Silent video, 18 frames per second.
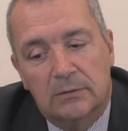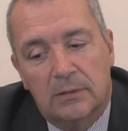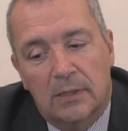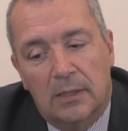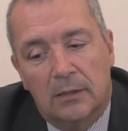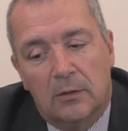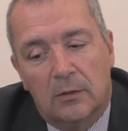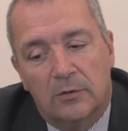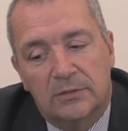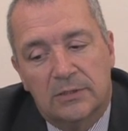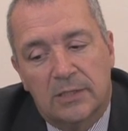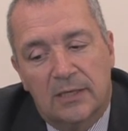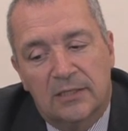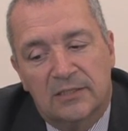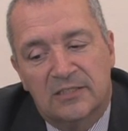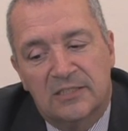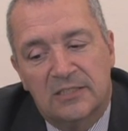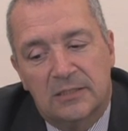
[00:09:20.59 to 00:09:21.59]
and
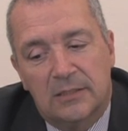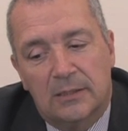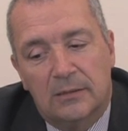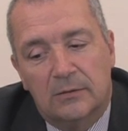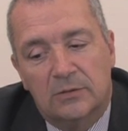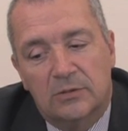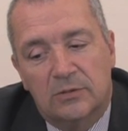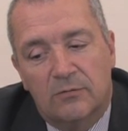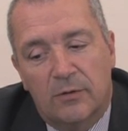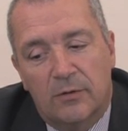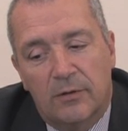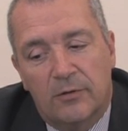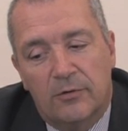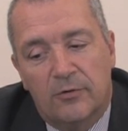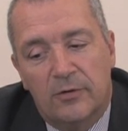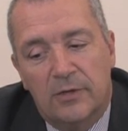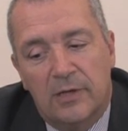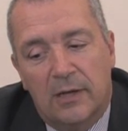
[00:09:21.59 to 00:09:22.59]
contact details for the
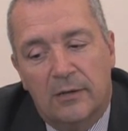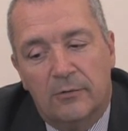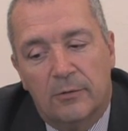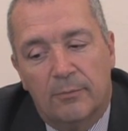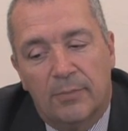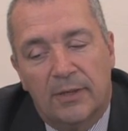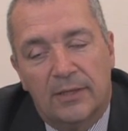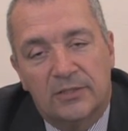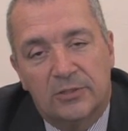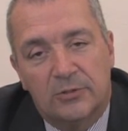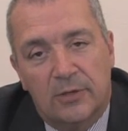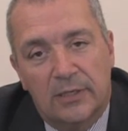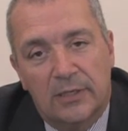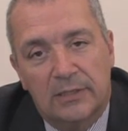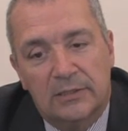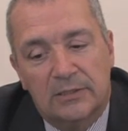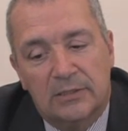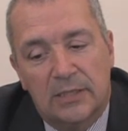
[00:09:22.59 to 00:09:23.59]
300 plus
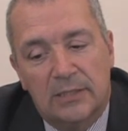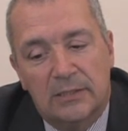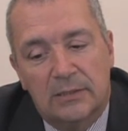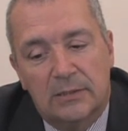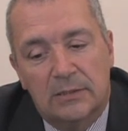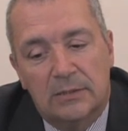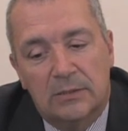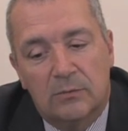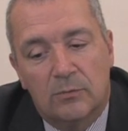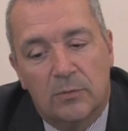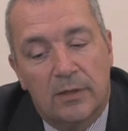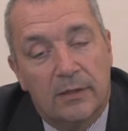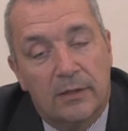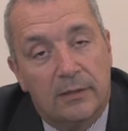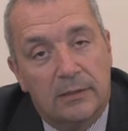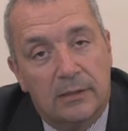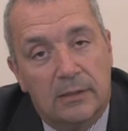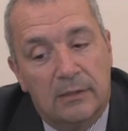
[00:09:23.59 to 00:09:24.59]
training centres where
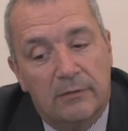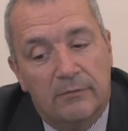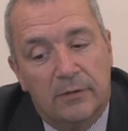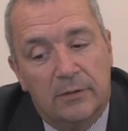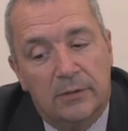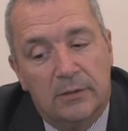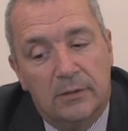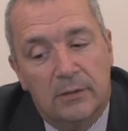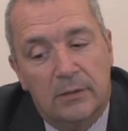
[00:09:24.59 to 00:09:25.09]
they're delivered